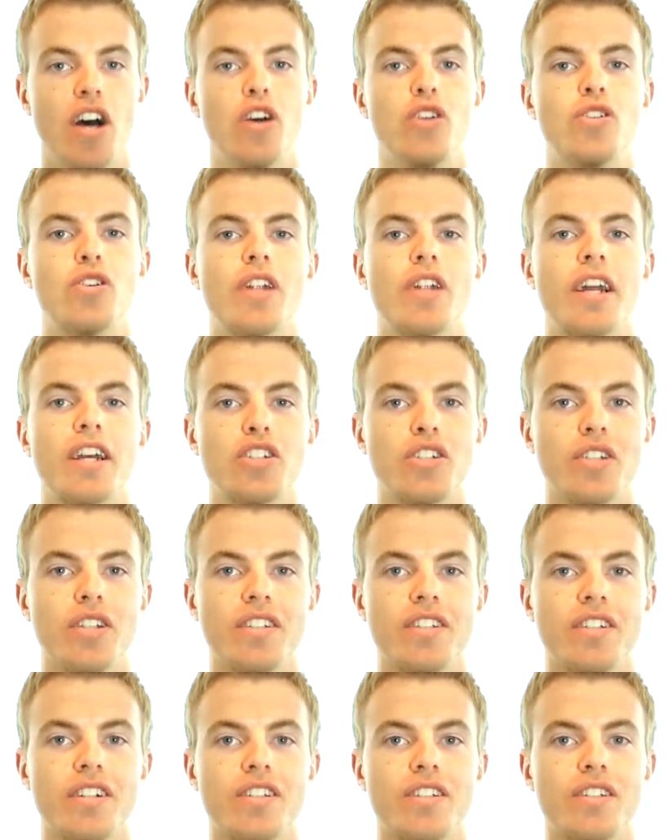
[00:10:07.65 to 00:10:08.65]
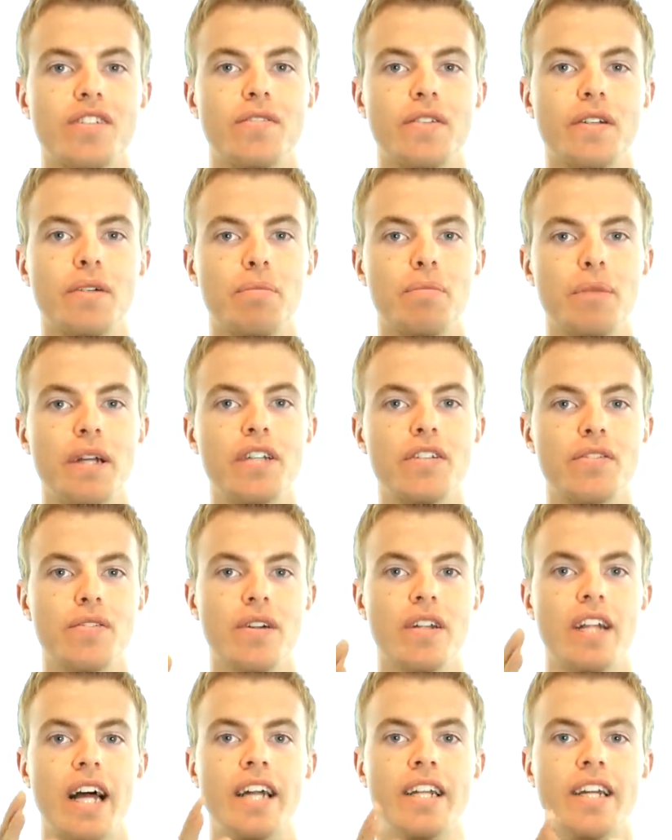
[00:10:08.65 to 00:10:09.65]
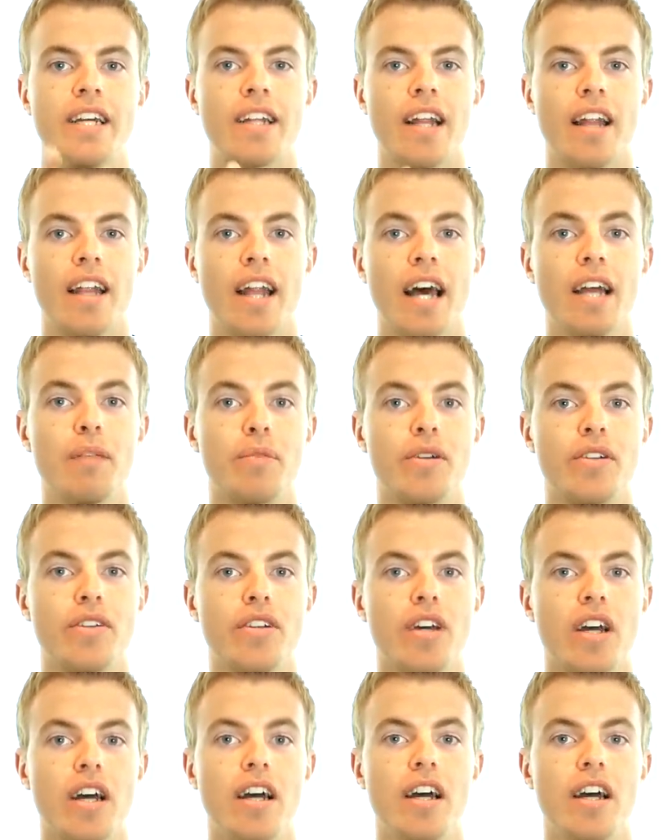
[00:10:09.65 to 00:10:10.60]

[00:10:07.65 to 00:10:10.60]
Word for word: So it actually starts to feel peaceful and in alignment